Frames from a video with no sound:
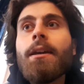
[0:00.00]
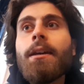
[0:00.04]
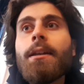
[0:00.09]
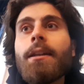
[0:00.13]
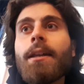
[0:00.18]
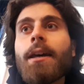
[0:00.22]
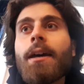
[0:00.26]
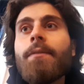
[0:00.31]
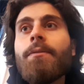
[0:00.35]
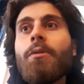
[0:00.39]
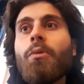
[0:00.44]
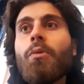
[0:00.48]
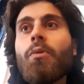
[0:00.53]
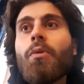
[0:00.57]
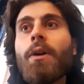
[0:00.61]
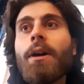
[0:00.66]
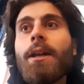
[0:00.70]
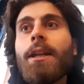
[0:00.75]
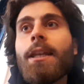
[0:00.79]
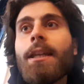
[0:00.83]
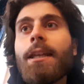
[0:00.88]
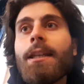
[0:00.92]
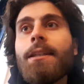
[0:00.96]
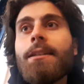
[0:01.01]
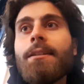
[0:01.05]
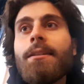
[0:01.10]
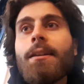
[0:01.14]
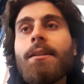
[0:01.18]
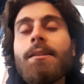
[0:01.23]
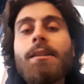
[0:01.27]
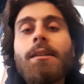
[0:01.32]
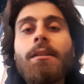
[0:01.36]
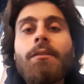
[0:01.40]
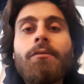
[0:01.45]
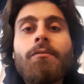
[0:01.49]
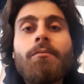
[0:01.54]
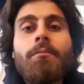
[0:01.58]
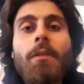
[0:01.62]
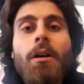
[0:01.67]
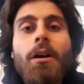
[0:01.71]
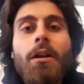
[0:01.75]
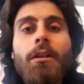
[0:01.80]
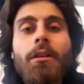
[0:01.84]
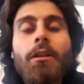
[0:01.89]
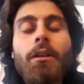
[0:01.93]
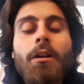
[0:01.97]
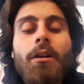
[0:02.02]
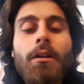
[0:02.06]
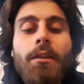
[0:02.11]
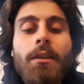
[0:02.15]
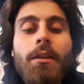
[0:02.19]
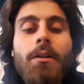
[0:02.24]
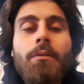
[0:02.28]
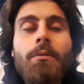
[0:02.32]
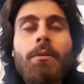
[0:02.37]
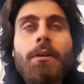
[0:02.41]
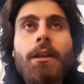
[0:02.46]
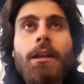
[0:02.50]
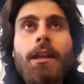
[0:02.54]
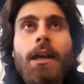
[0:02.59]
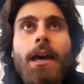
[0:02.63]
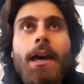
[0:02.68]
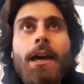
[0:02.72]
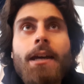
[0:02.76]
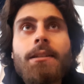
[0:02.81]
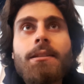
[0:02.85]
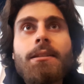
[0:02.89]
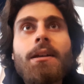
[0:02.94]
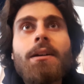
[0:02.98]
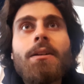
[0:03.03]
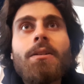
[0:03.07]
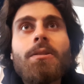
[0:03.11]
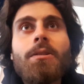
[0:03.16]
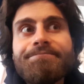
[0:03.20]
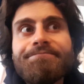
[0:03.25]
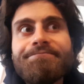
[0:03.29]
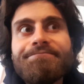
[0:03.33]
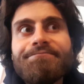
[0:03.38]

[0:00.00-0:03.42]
and I have the writing intensive monologue that we're gonna act out.